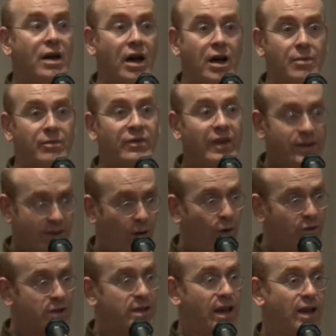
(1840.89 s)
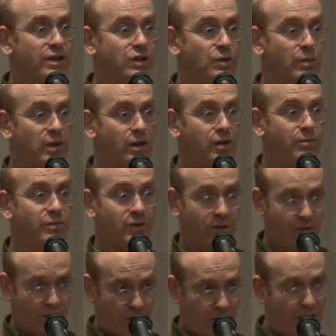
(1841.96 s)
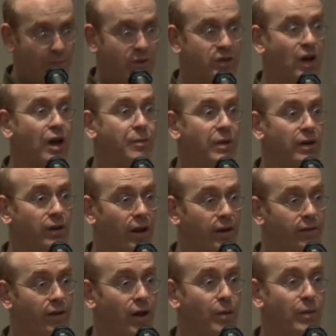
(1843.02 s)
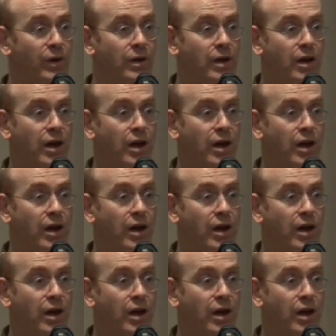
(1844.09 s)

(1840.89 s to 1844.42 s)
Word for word: Um, this obviously has to be, to, to keep the typing lined up,